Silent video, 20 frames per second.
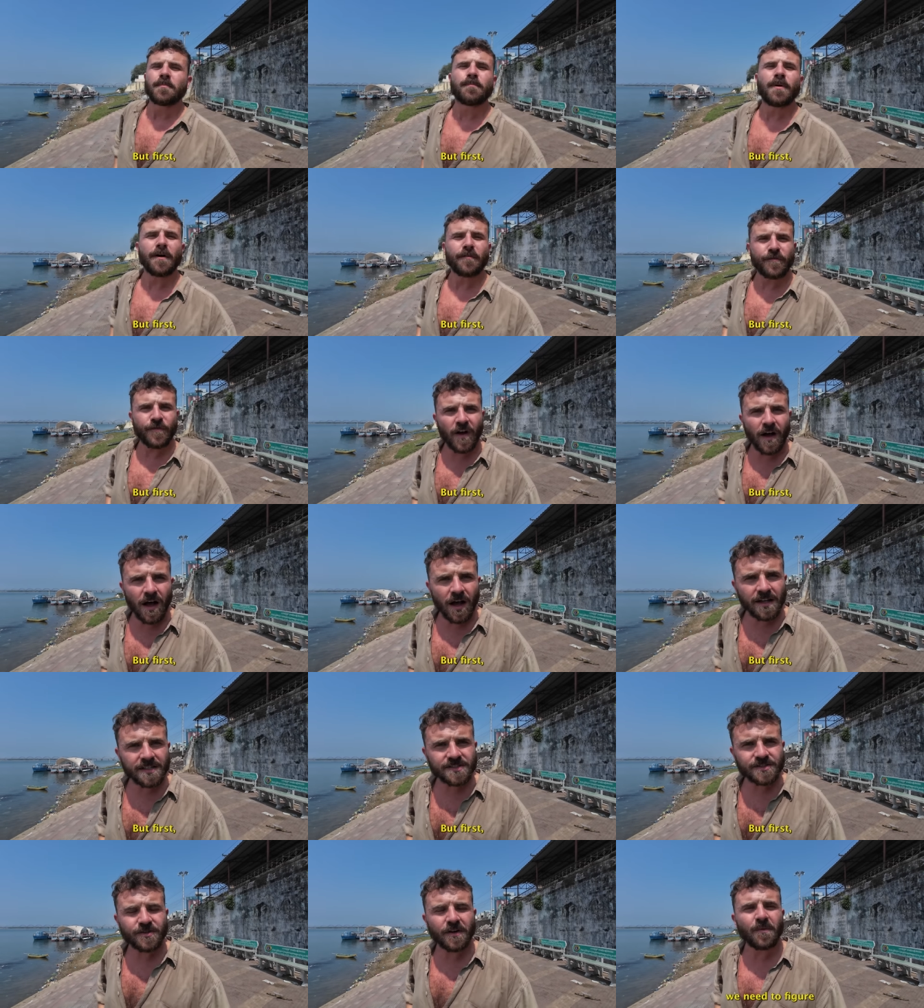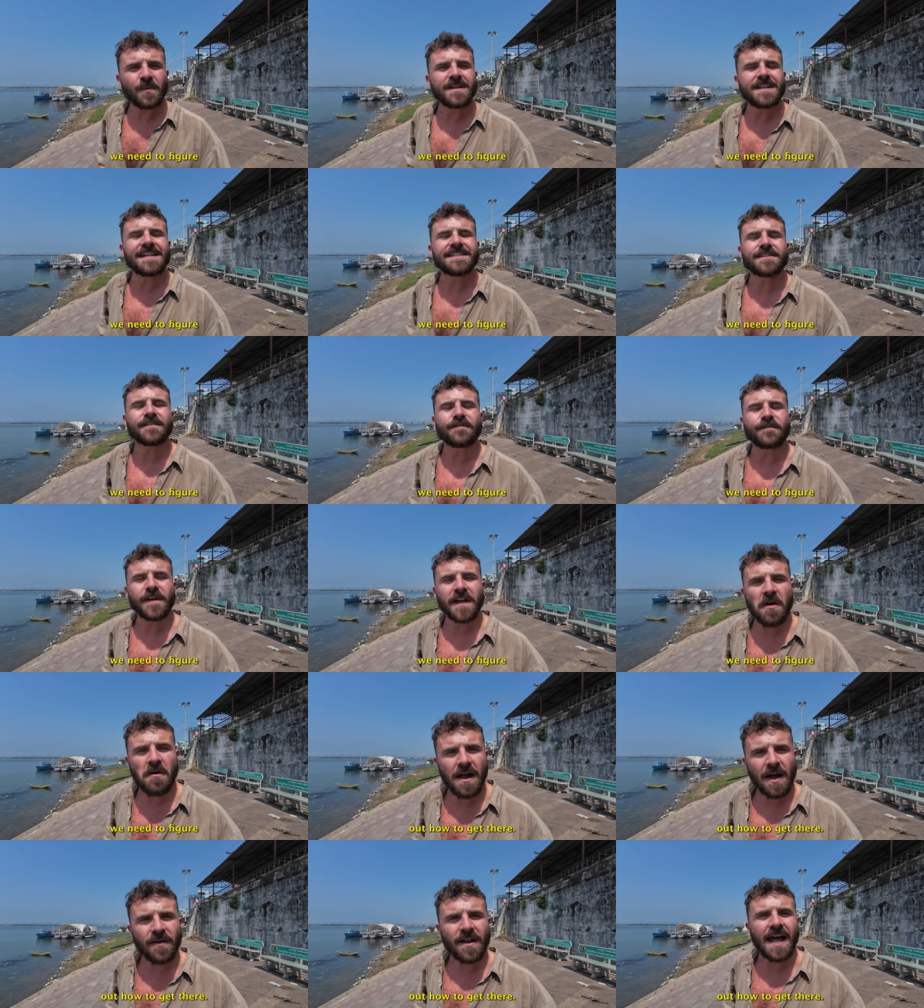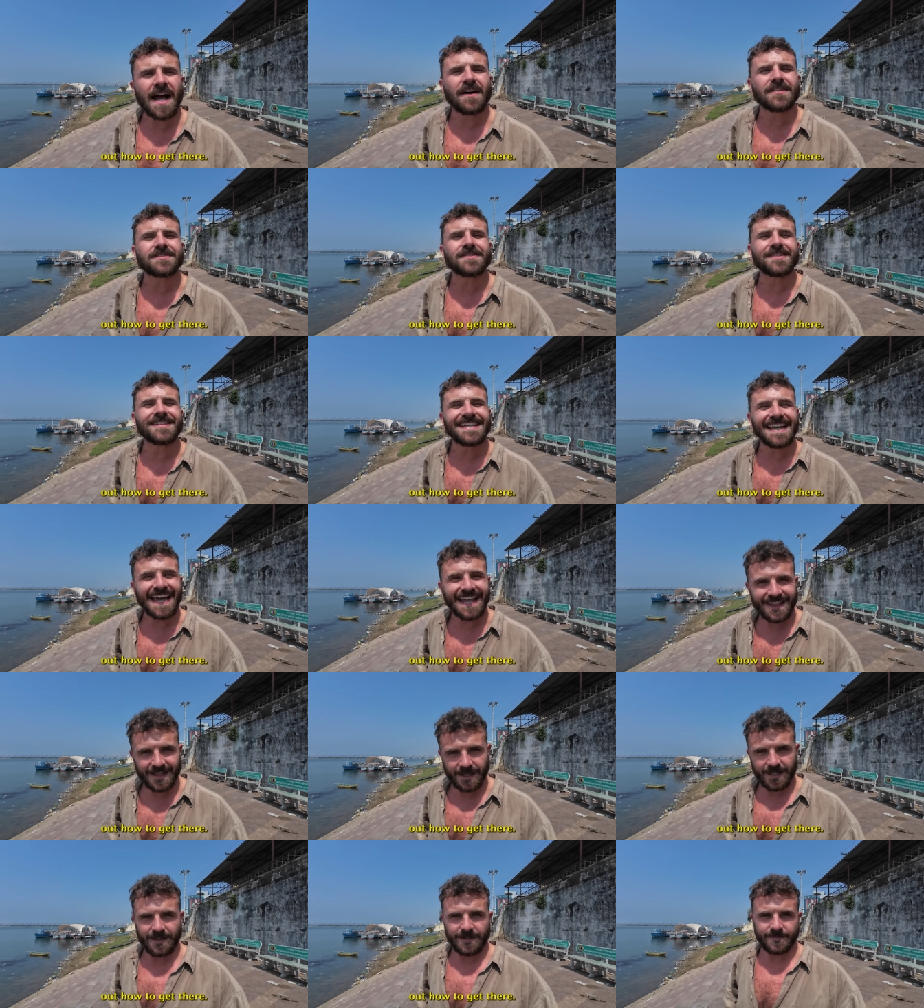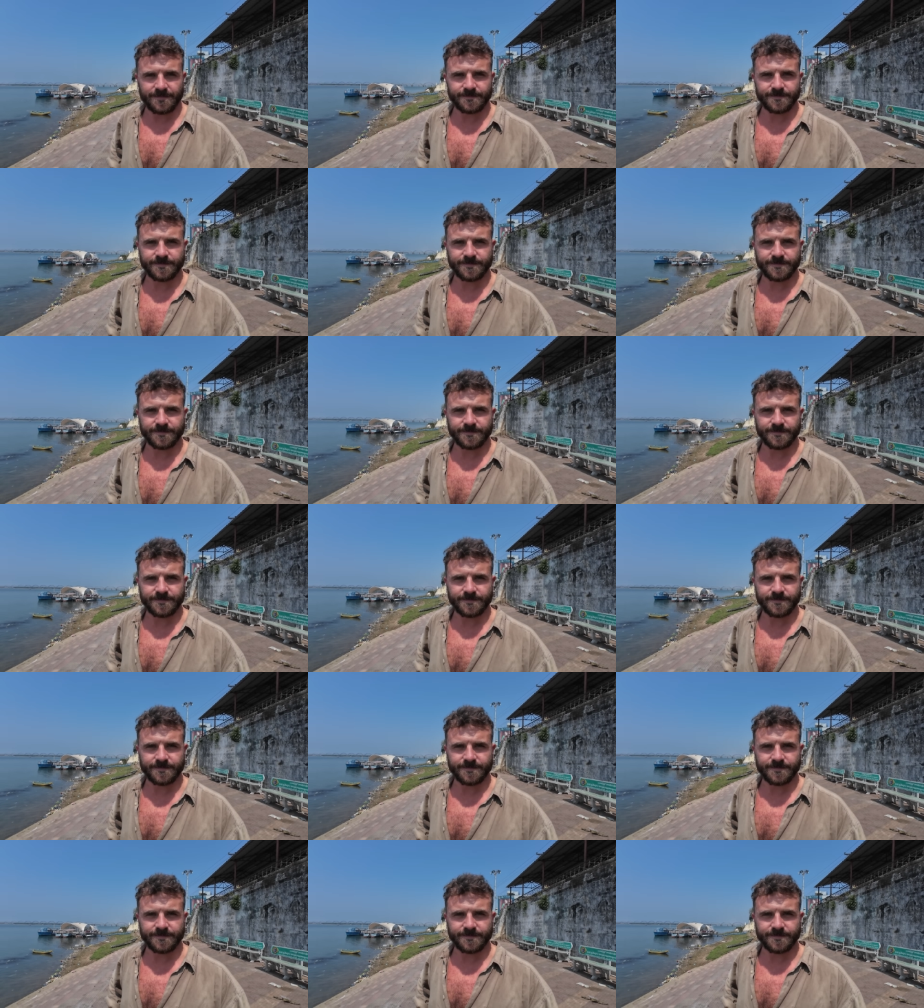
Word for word: But first, we need to figure out how to get there.